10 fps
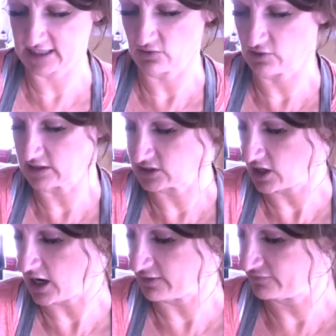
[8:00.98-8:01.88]
that rust
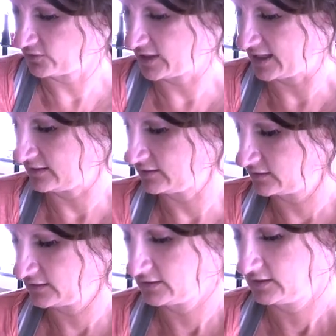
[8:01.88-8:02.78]
off, okay?
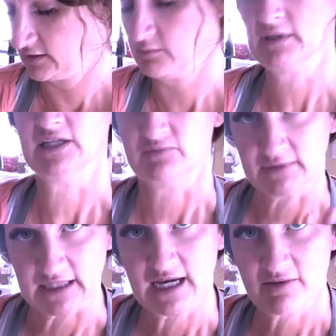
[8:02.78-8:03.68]
Believe
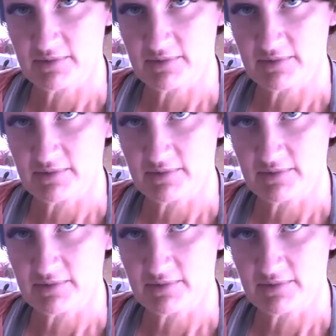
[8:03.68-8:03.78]
me, I've